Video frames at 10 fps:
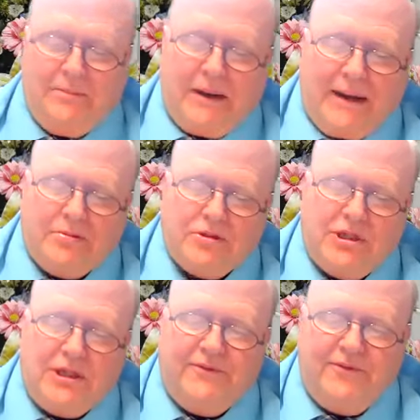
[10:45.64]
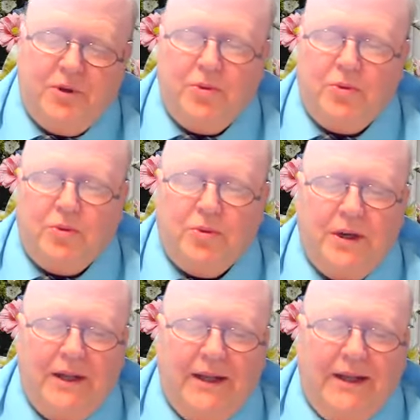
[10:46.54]
The Bible said the fool
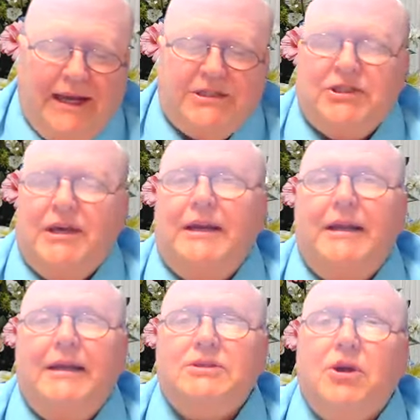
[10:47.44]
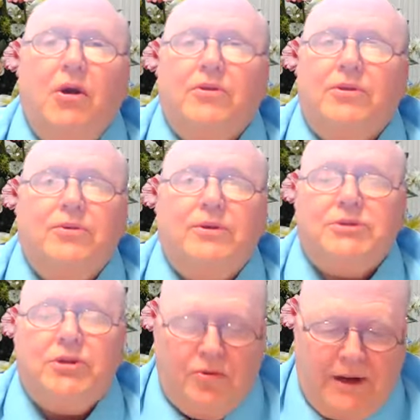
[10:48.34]
has said in his heart, There
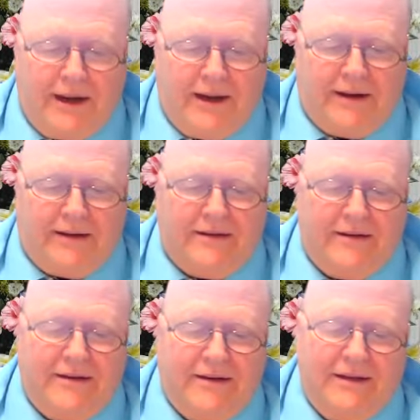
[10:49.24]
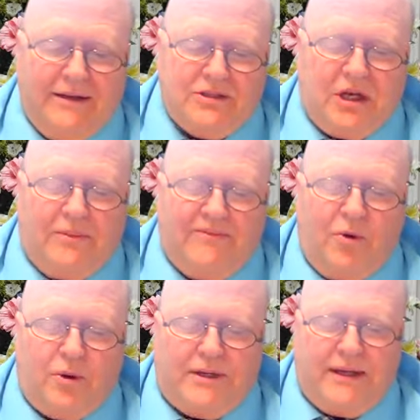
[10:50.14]
is no God. Psalm
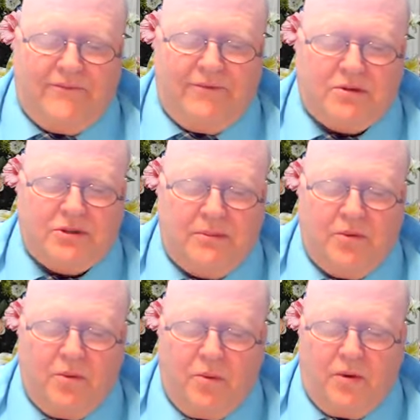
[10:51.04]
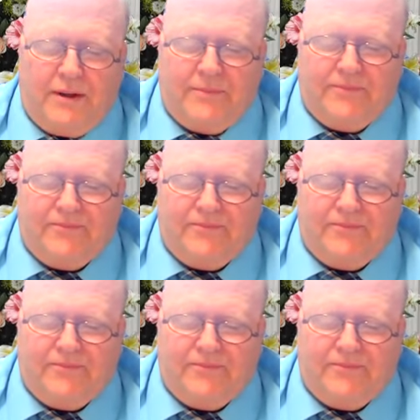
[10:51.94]
14, verse number 1.